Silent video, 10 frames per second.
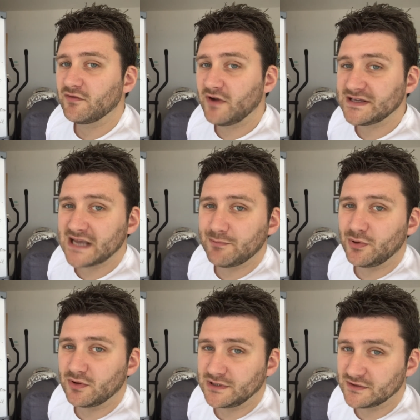For
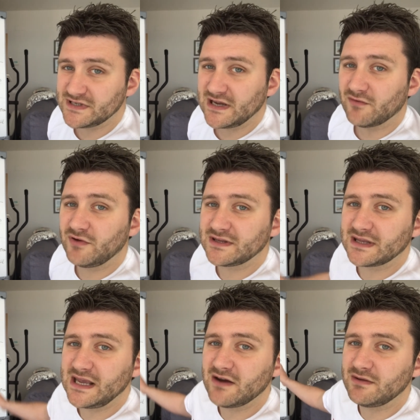example, you'll see I've written
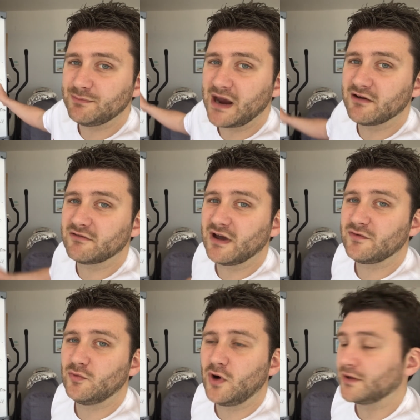here in
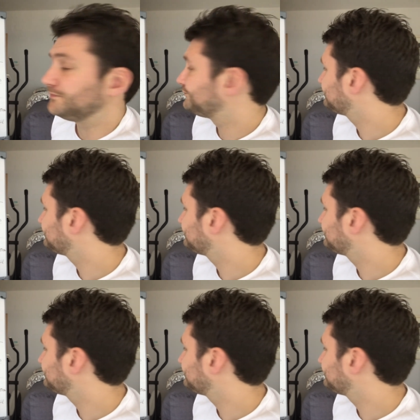paragraph 1,